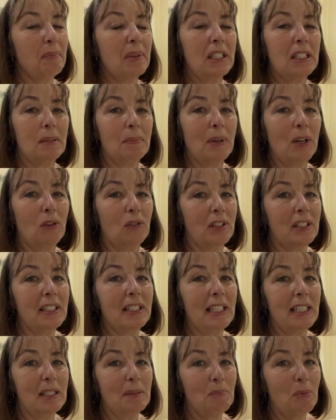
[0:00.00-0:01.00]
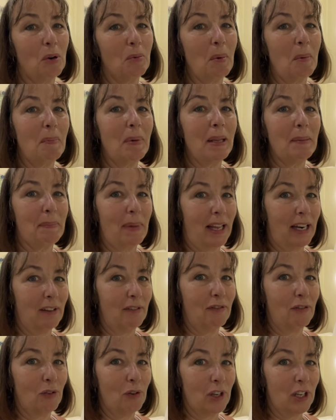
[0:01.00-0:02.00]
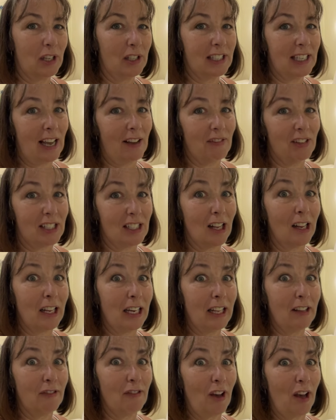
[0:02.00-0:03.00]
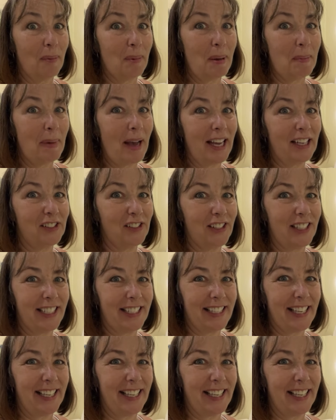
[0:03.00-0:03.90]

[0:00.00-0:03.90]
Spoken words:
but to be honest, it's probably better for you to have a slightly firmer mattress.